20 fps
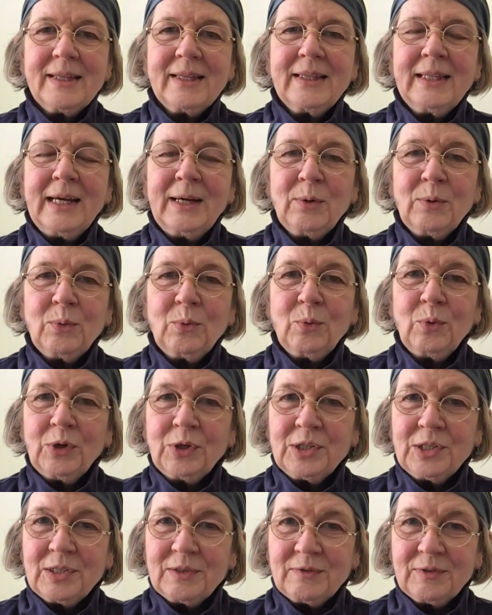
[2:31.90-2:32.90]
That
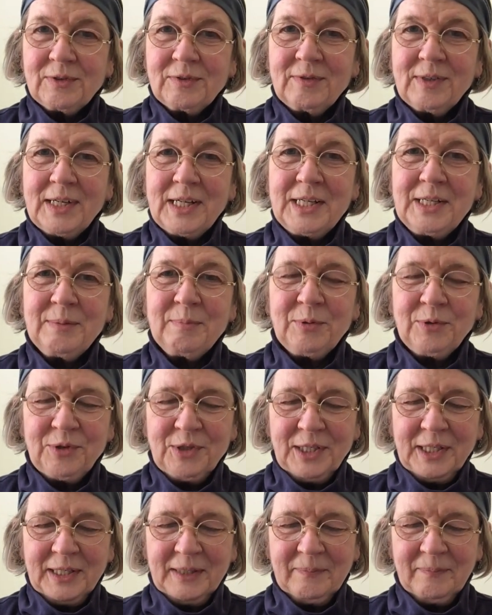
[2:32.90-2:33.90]
wonderful rice
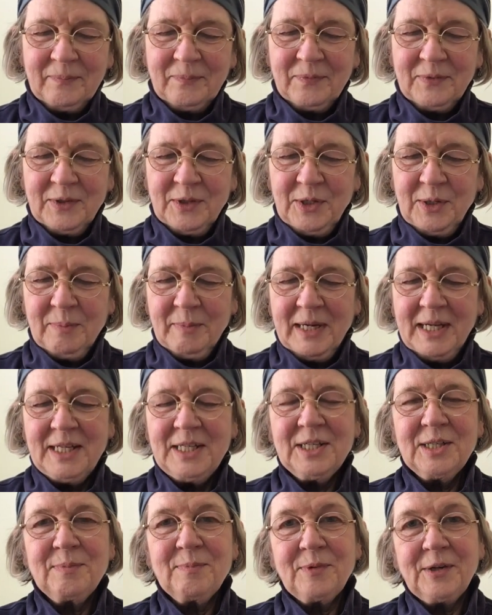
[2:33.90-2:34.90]
pudding you made
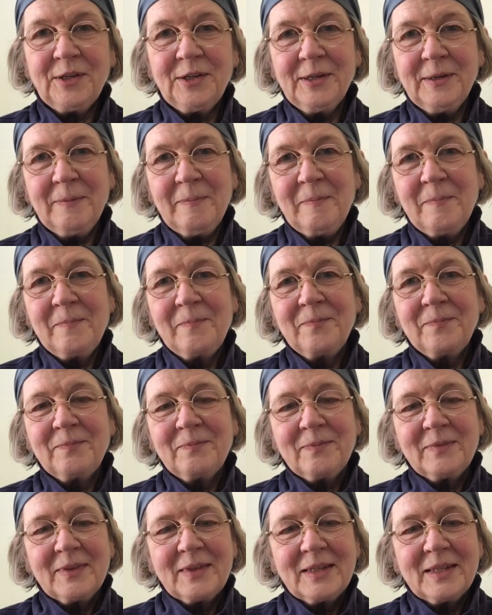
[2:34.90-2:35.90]
us, brother.
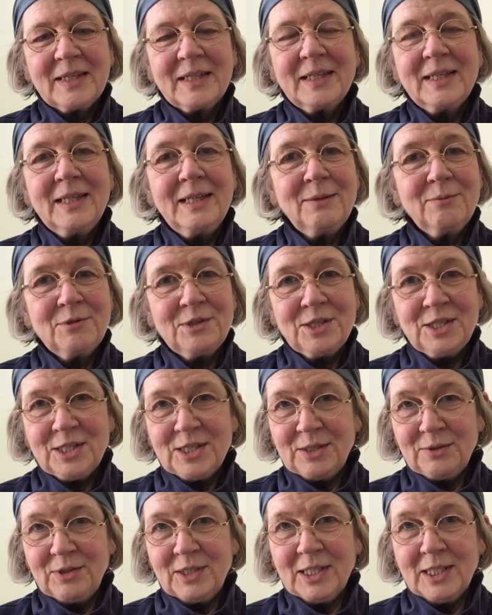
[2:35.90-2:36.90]
It was
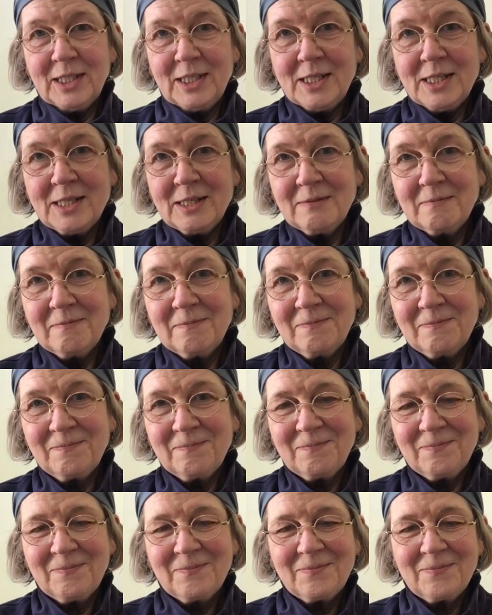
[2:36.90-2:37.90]
so nice.
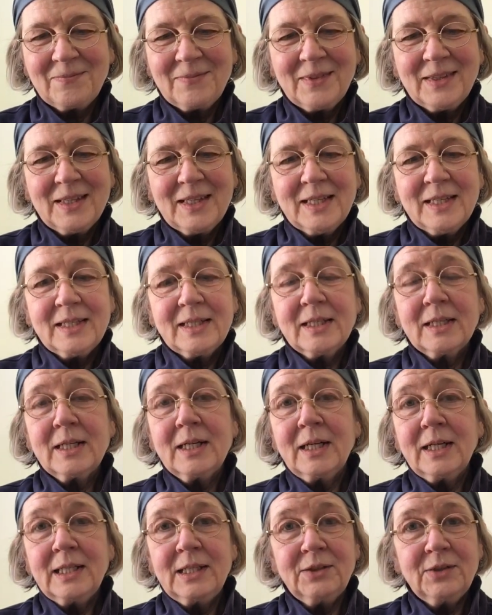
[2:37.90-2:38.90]
The
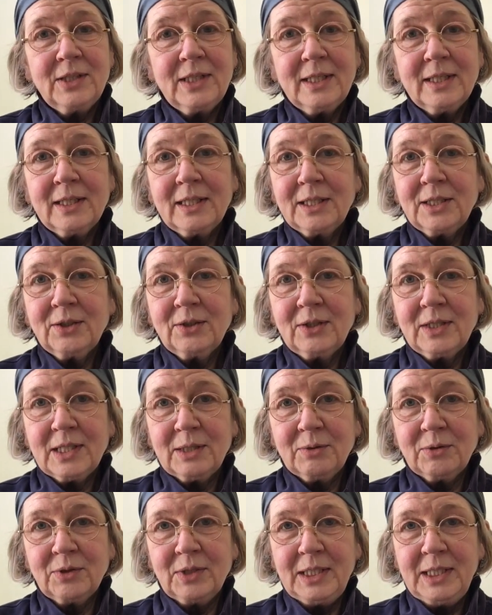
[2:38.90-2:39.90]
kind of thing I could
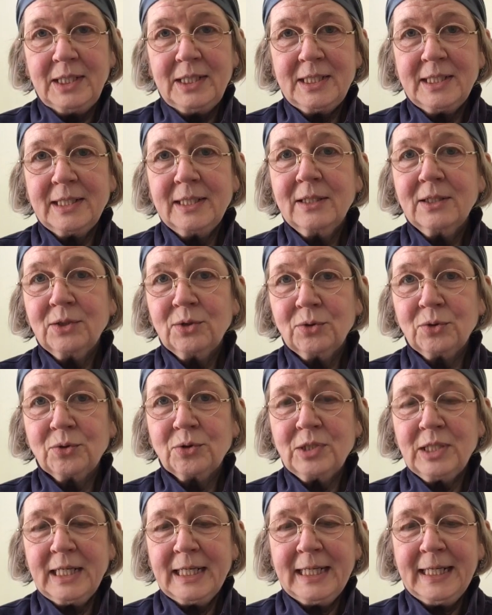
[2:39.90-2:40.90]
go on eating all
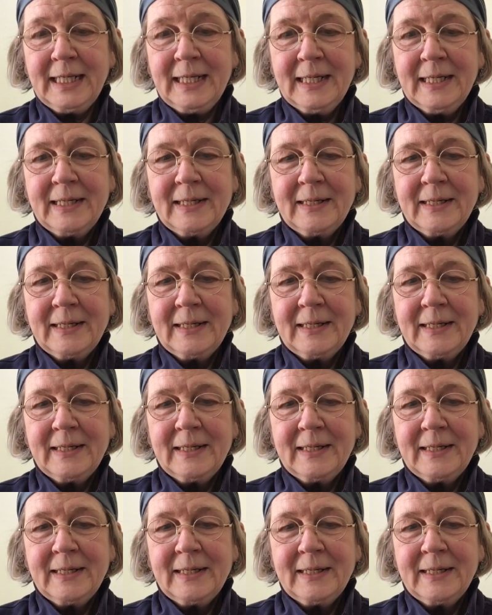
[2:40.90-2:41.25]
day.